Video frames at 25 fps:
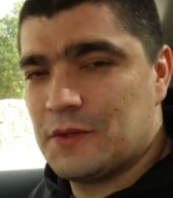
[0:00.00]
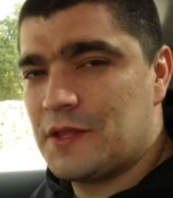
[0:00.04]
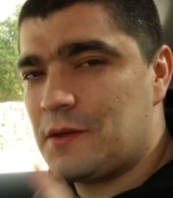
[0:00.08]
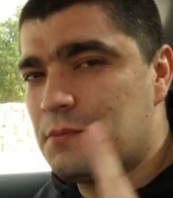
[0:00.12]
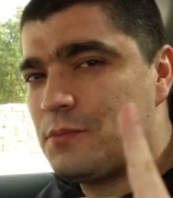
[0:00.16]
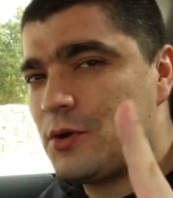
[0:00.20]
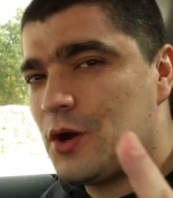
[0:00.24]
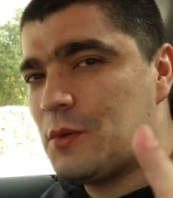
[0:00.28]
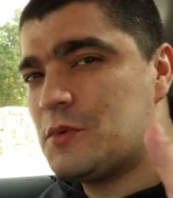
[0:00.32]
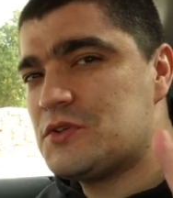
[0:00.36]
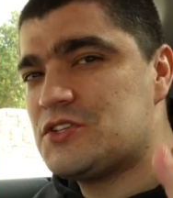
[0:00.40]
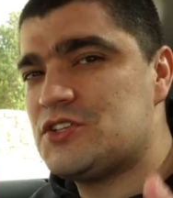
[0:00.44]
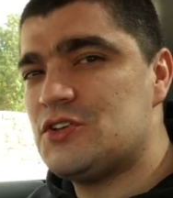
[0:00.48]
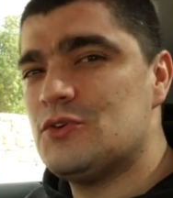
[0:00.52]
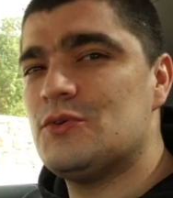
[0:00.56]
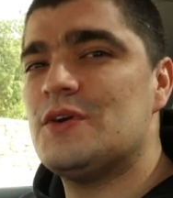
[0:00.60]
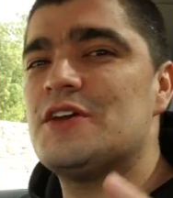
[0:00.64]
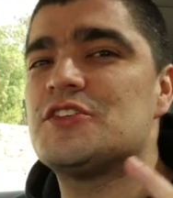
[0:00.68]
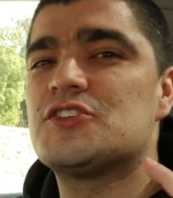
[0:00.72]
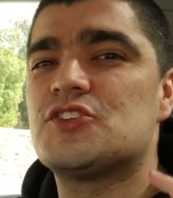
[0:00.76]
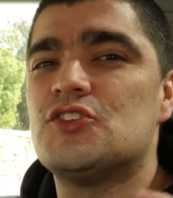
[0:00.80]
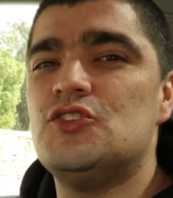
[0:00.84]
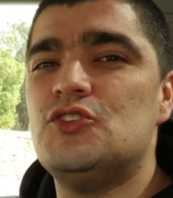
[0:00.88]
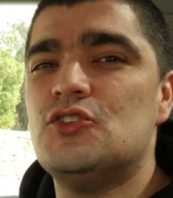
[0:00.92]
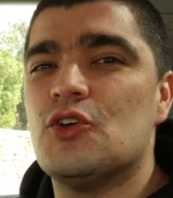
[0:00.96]
But I promise you,
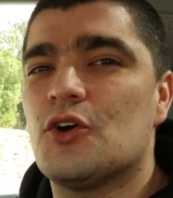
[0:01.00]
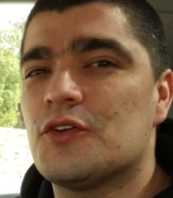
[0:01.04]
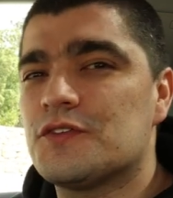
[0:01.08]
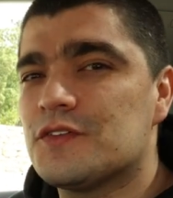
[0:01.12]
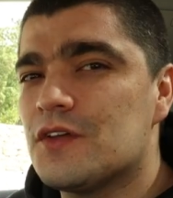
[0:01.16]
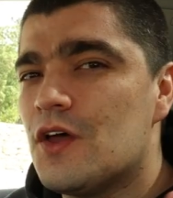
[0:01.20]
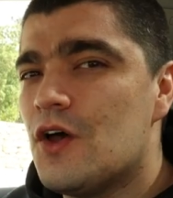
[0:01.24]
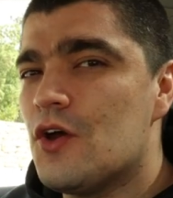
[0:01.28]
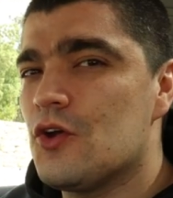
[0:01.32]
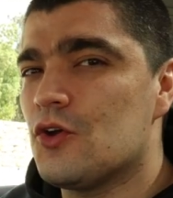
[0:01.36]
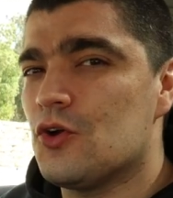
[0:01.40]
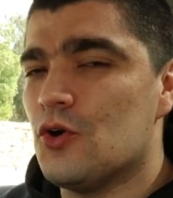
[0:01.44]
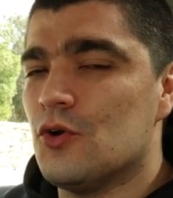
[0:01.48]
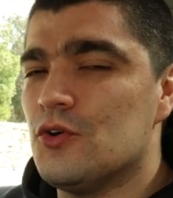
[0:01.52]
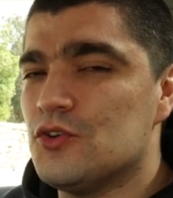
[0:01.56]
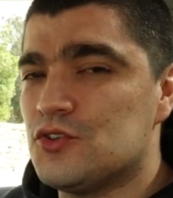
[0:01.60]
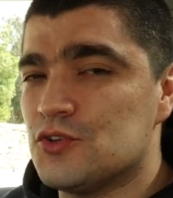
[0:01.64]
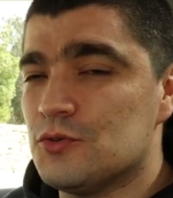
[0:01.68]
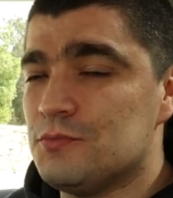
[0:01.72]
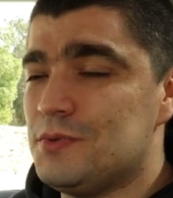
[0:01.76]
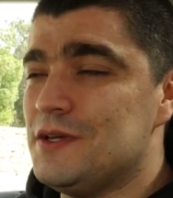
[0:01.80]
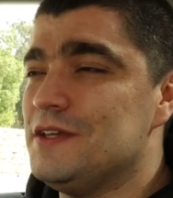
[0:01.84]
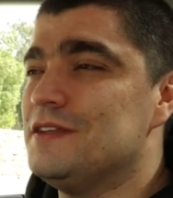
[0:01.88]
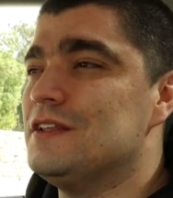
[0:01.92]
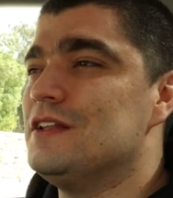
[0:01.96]
it's not going
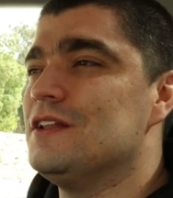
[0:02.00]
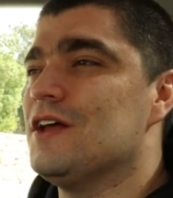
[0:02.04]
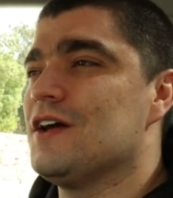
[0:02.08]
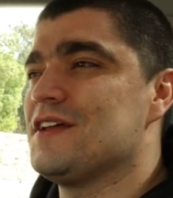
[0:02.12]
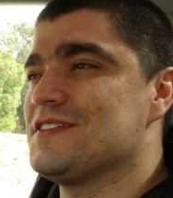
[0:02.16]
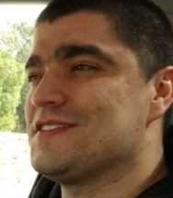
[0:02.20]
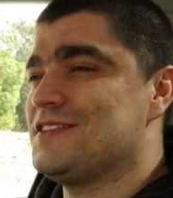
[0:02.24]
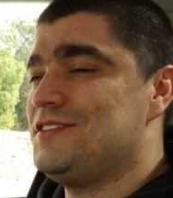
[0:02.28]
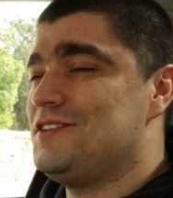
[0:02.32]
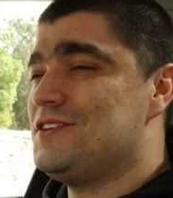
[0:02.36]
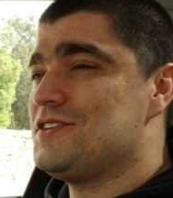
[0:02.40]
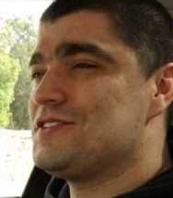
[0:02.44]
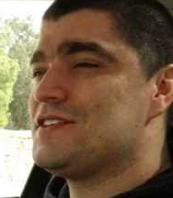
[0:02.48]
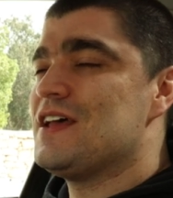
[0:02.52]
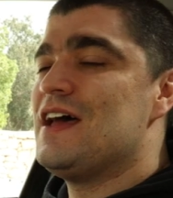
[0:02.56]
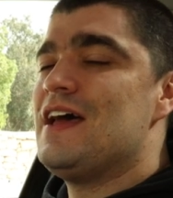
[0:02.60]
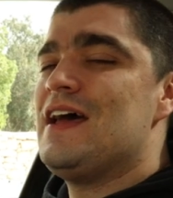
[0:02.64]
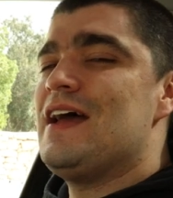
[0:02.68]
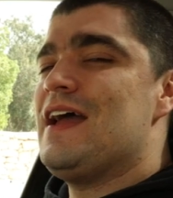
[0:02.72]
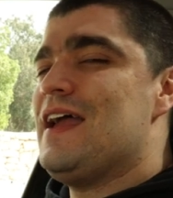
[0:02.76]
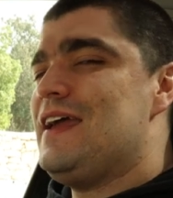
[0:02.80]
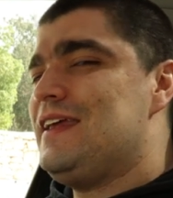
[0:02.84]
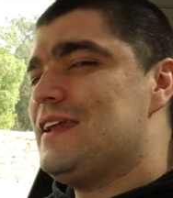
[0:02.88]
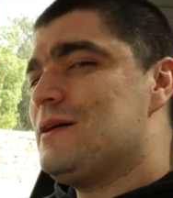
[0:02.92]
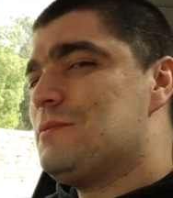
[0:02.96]
to be the last. There's
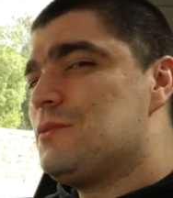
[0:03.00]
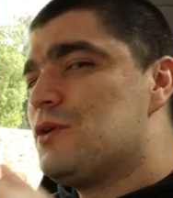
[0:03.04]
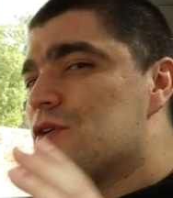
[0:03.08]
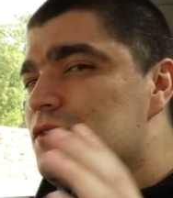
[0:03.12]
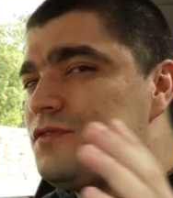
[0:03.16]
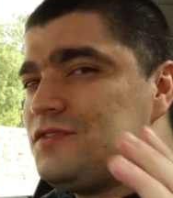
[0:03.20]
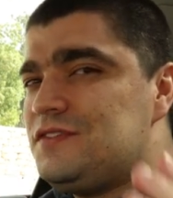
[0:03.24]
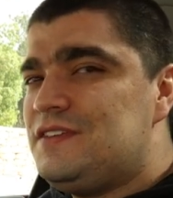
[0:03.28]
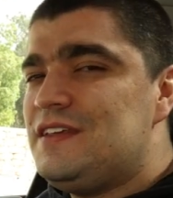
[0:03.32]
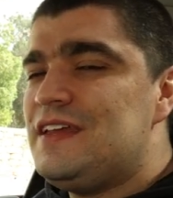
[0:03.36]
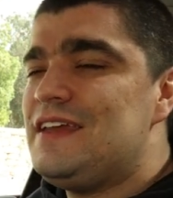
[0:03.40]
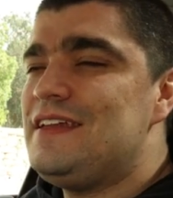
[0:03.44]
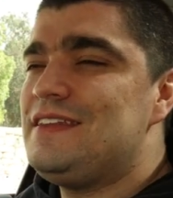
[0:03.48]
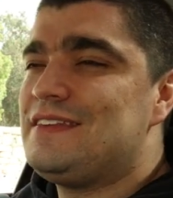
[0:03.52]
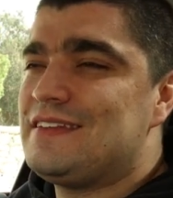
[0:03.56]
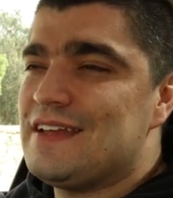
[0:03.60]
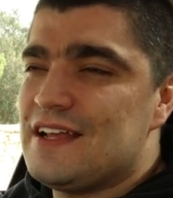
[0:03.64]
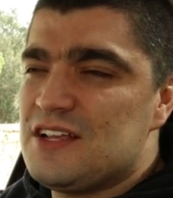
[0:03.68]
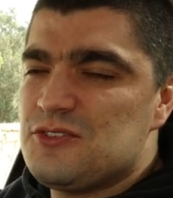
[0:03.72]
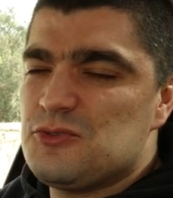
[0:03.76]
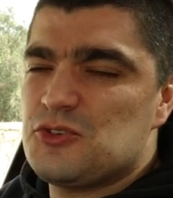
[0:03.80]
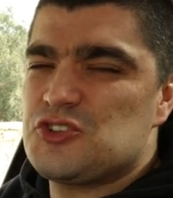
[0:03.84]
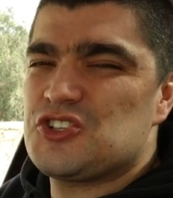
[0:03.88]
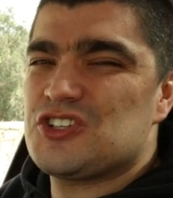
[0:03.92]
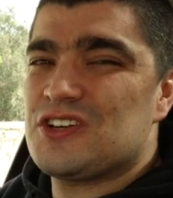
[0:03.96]
a number of
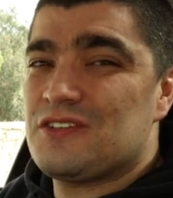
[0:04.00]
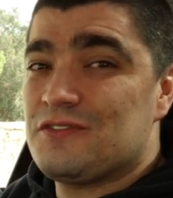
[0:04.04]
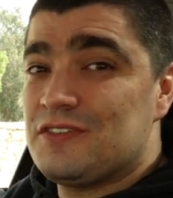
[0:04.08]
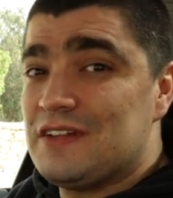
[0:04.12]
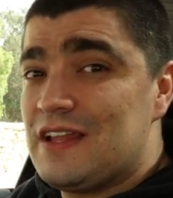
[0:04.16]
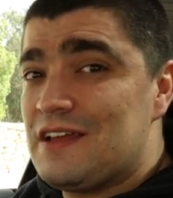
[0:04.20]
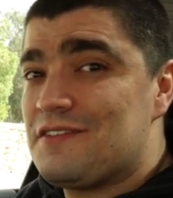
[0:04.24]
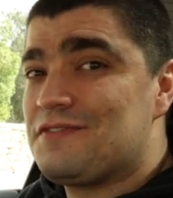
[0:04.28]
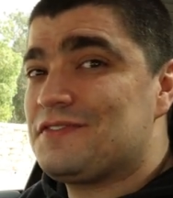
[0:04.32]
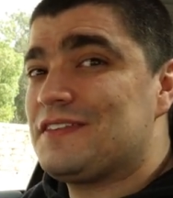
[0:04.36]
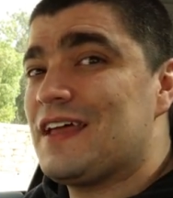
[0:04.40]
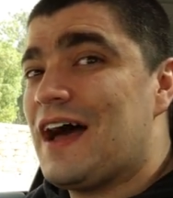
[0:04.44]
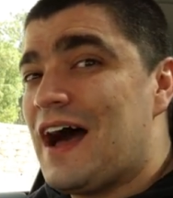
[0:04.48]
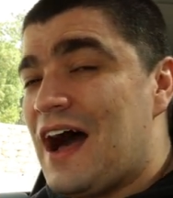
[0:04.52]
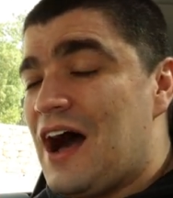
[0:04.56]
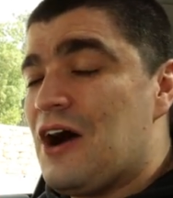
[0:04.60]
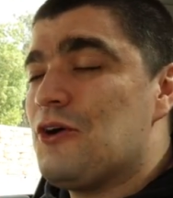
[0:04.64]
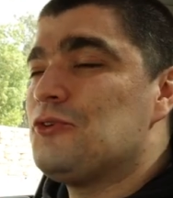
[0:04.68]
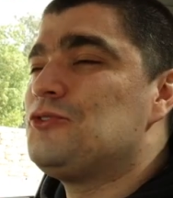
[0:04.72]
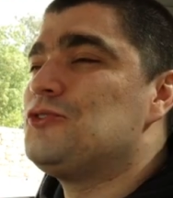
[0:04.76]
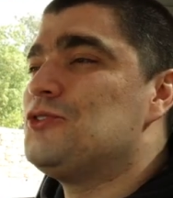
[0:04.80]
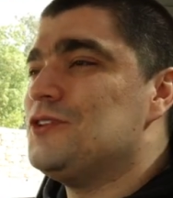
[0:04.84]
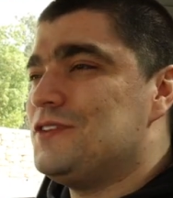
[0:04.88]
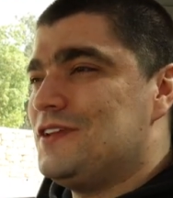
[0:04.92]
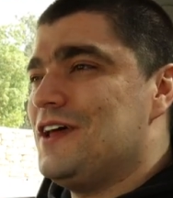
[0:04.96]
details which I've left
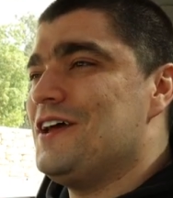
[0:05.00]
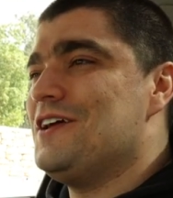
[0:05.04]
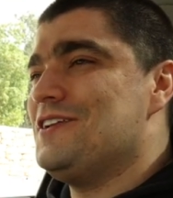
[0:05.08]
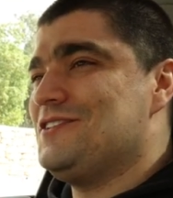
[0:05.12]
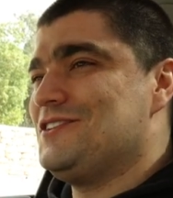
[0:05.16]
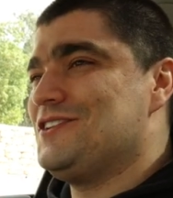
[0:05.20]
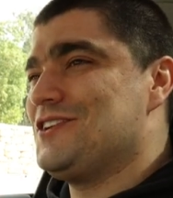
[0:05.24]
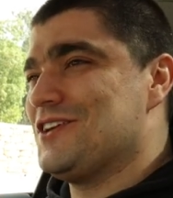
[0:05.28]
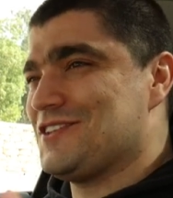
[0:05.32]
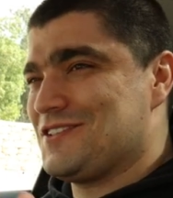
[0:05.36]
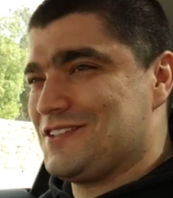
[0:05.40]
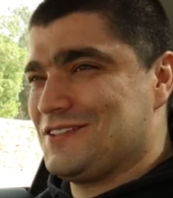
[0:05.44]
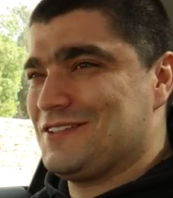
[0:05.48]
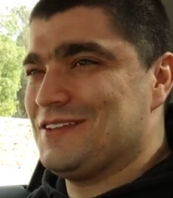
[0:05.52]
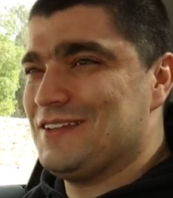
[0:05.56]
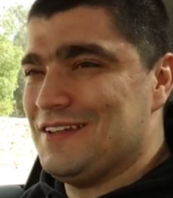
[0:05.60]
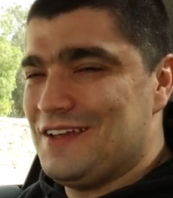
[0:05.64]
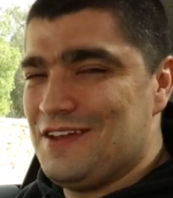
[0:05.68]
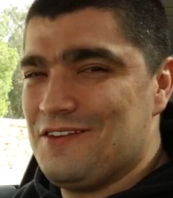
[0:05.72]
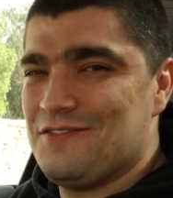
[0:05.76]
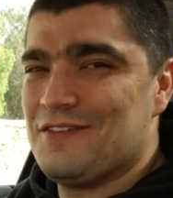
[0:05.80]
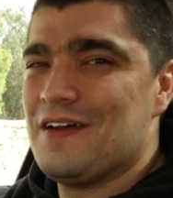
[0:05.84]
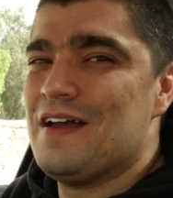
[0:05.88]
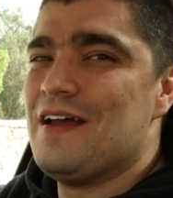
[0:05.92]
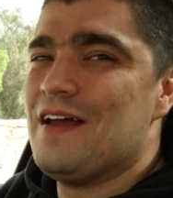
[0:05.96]
out today just to
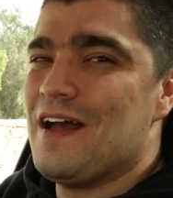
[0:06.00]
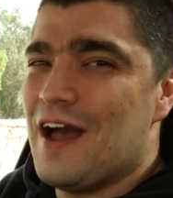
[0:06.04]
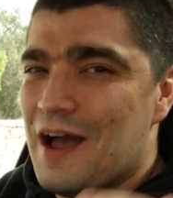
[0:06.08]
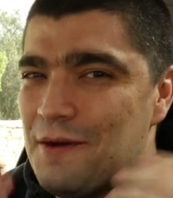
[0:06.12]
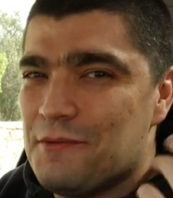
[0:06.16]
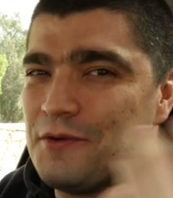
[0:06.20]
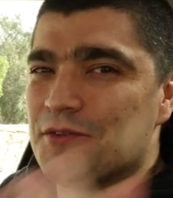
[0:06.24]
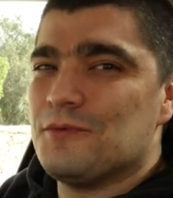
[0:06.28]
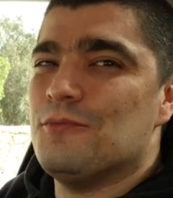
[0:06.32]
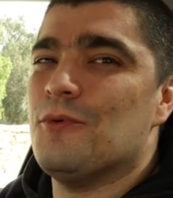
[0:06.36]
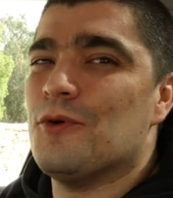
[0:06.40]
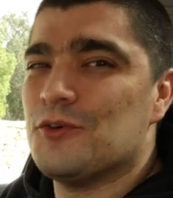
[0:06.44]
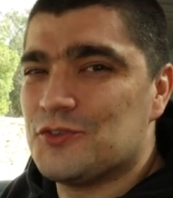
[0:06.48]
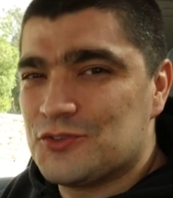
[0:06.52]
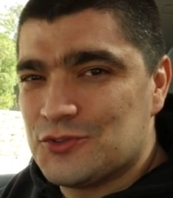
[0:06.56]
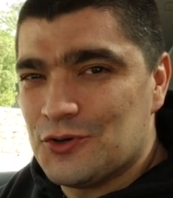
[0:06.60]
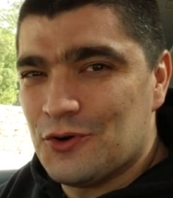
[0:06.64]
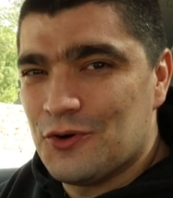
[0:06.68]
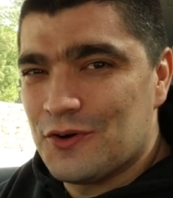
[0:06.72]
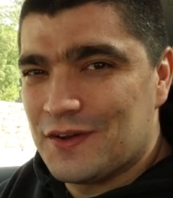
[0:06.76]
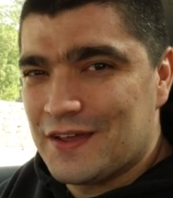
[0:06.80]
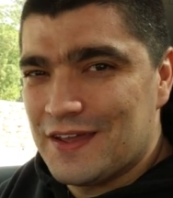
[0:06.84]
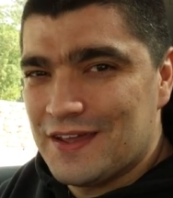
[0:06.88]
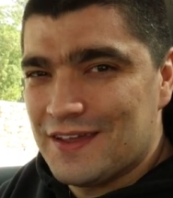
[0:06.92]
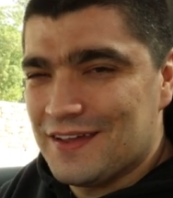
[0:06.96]
leave a bit more
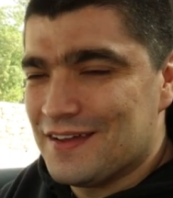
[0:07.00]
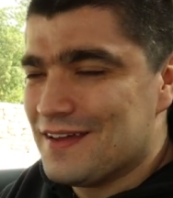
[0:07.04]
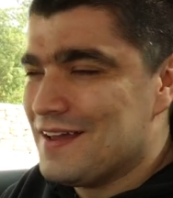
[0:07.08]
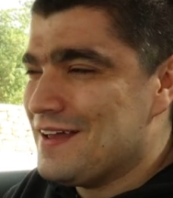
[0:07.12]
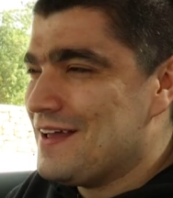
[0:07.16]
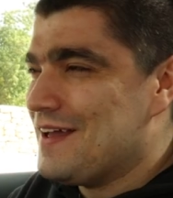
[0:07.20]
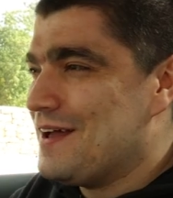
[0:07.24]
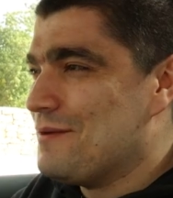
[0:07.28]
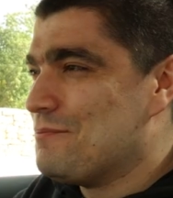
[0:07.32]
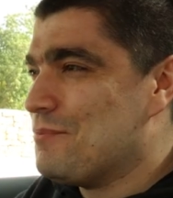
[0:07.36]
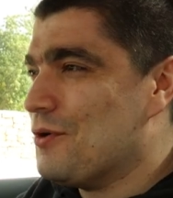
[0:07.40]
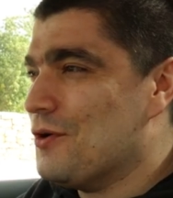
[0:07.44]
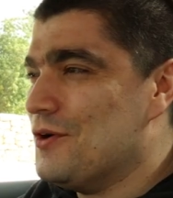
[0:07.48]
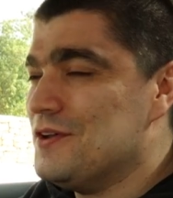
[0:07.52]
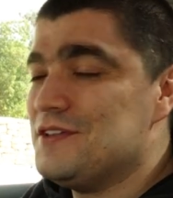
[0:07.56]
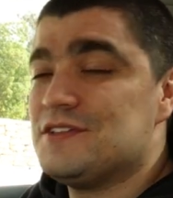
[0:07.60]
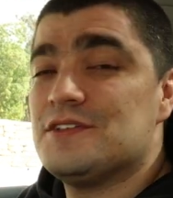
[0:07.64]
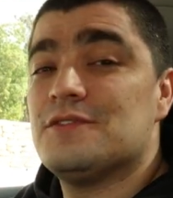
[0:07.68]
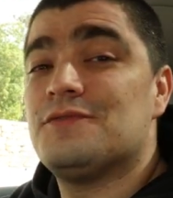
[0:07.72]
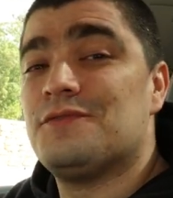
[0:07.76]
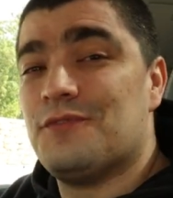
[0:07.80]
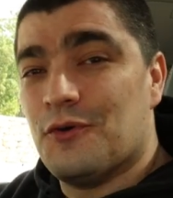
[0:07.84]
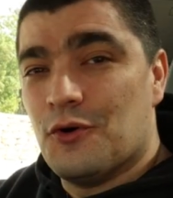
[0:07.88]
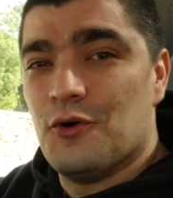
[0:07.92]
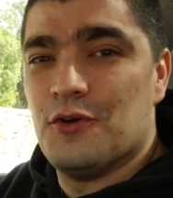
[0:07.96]
talking
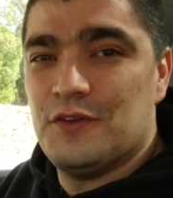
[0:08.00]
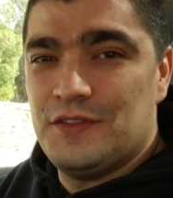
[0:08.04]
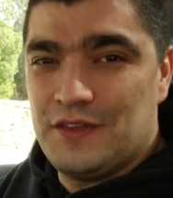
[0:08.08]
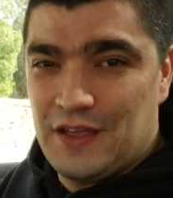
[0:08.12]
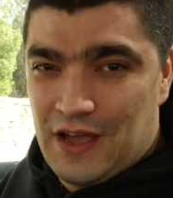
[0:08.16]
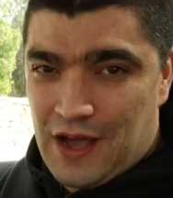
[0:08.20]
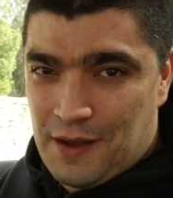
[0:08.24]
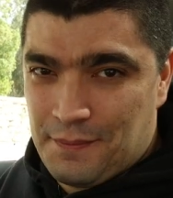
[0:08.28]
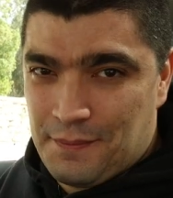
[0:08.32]
points for the